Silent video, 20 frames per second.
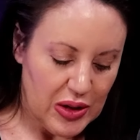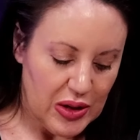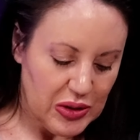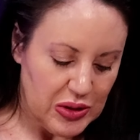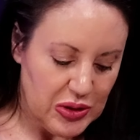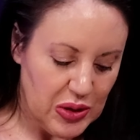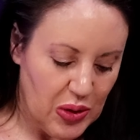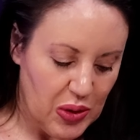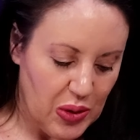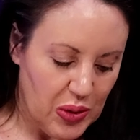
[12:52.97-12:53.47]

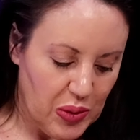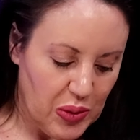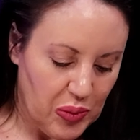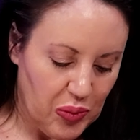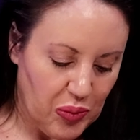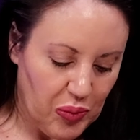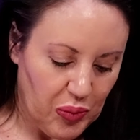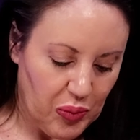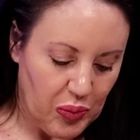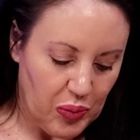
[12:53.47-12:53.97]
So
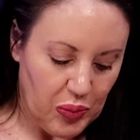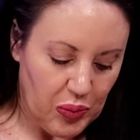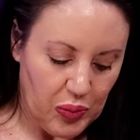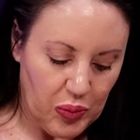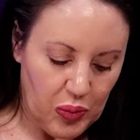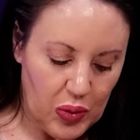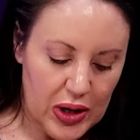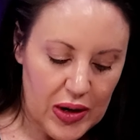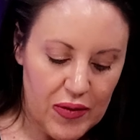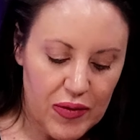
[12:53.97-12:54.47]

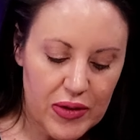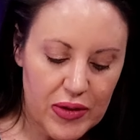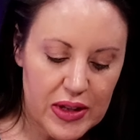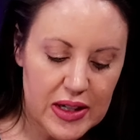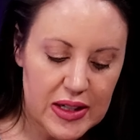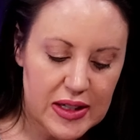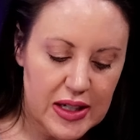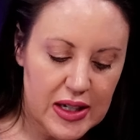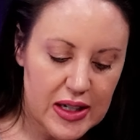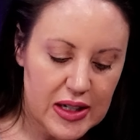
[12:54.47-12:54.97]
whatever
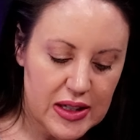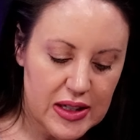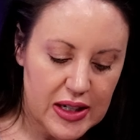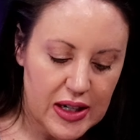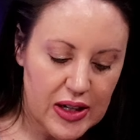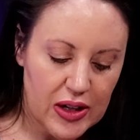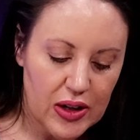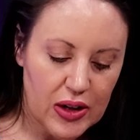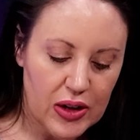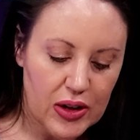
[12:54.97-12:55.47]
this is
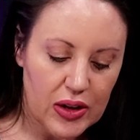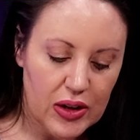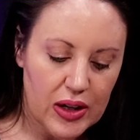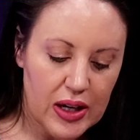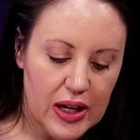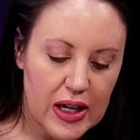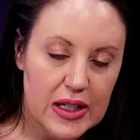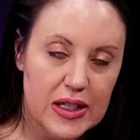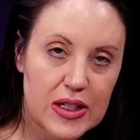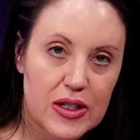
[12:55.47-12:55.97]
here,
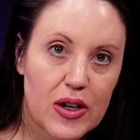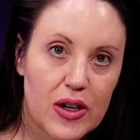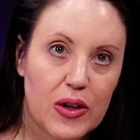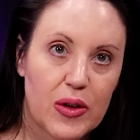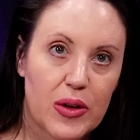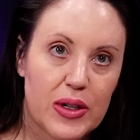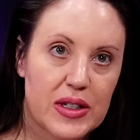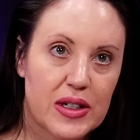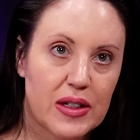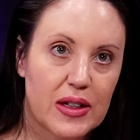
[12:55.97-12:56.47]
it's not
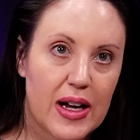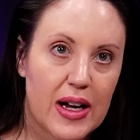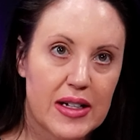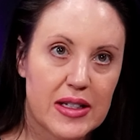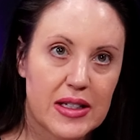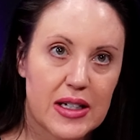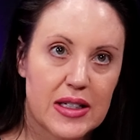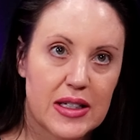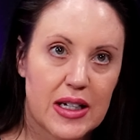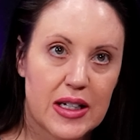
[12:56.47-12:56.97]
going to
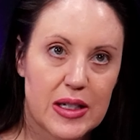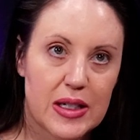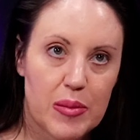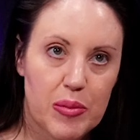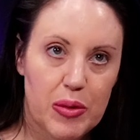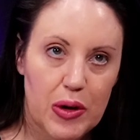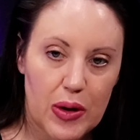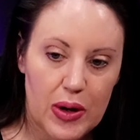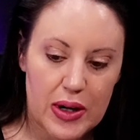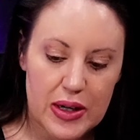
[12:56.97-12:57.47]
last. It's a
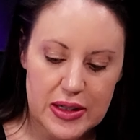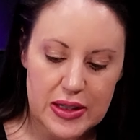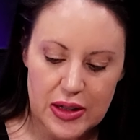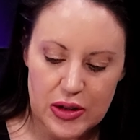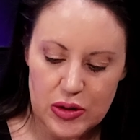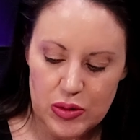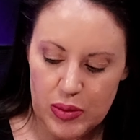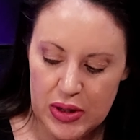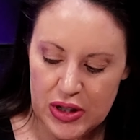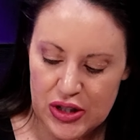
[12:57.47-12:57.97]
temporary
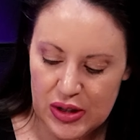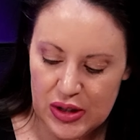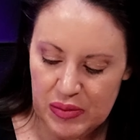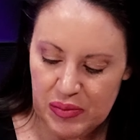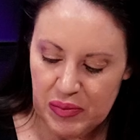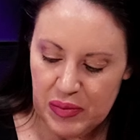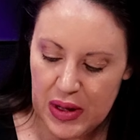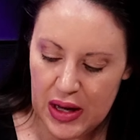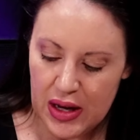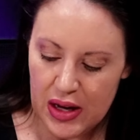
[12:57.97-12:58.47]

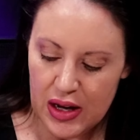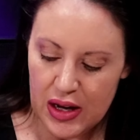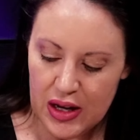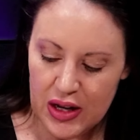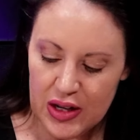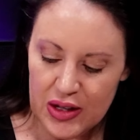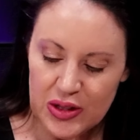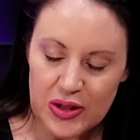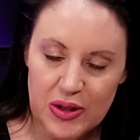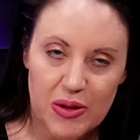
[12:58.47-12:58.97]
situation.
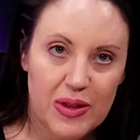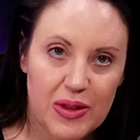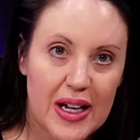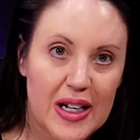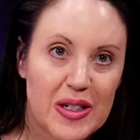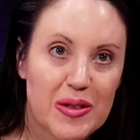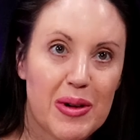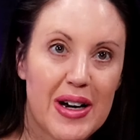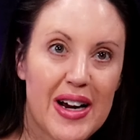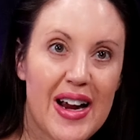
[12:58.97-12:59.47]
So
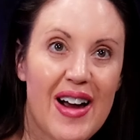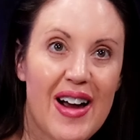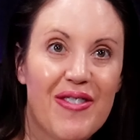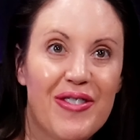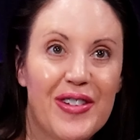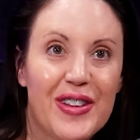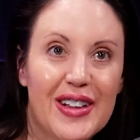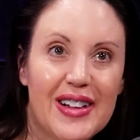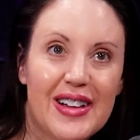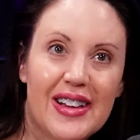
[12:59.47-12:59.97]
that's what I have
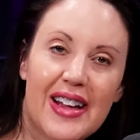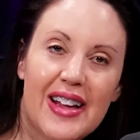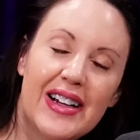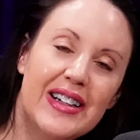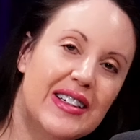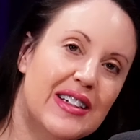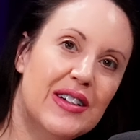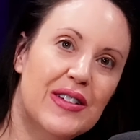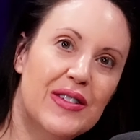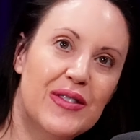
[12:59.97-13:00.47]
for the
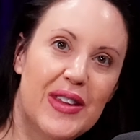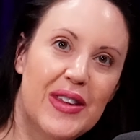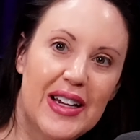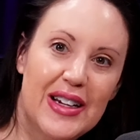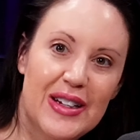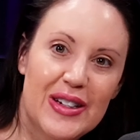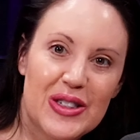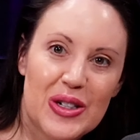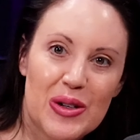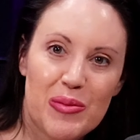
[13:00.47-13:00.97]
collective.
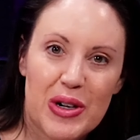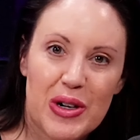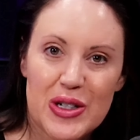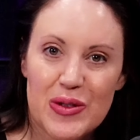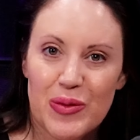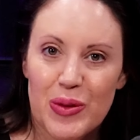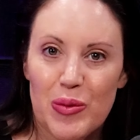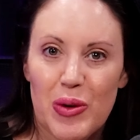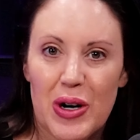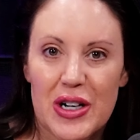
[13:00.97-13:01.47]
Thank you so
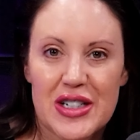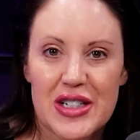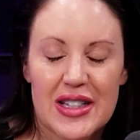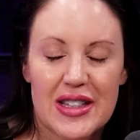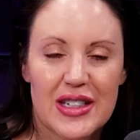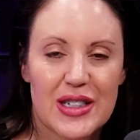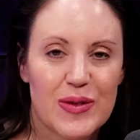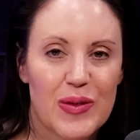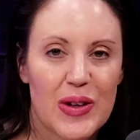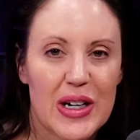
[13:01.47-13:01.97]
much for
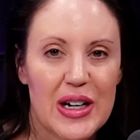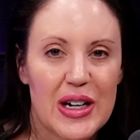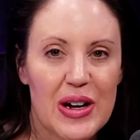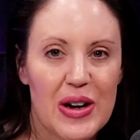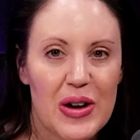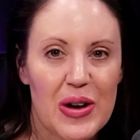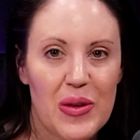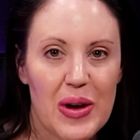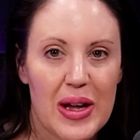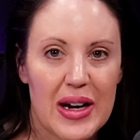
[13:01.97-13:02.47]
watching this
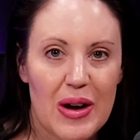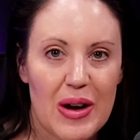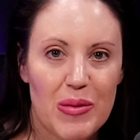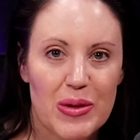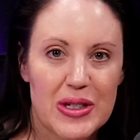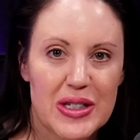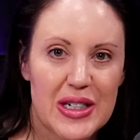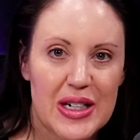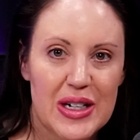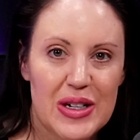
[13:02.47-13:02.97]
video, and I
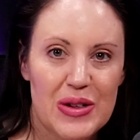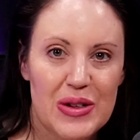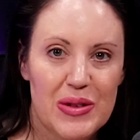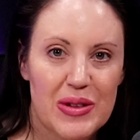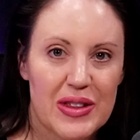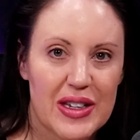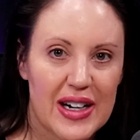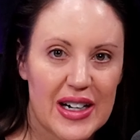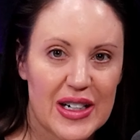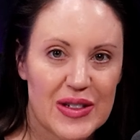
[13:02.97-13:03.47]
will see you
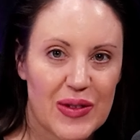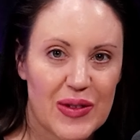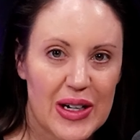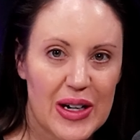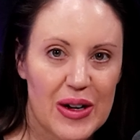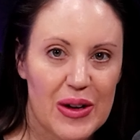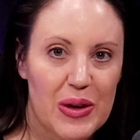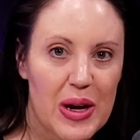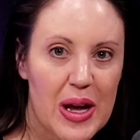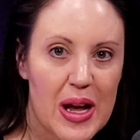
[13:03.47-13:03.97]
in the next
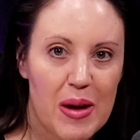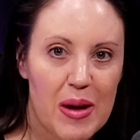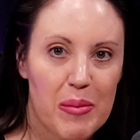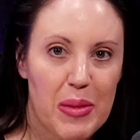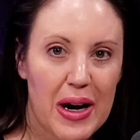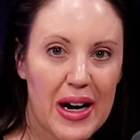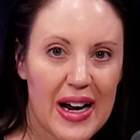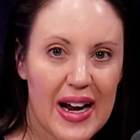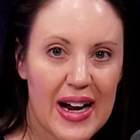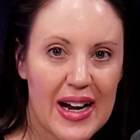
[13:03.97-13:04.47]
video.
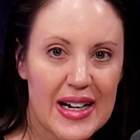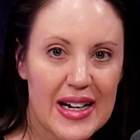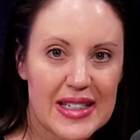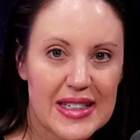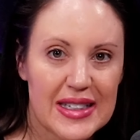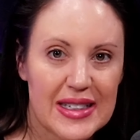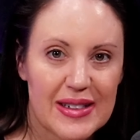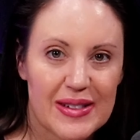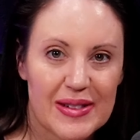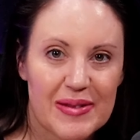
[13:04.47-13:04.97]
Bye, guys.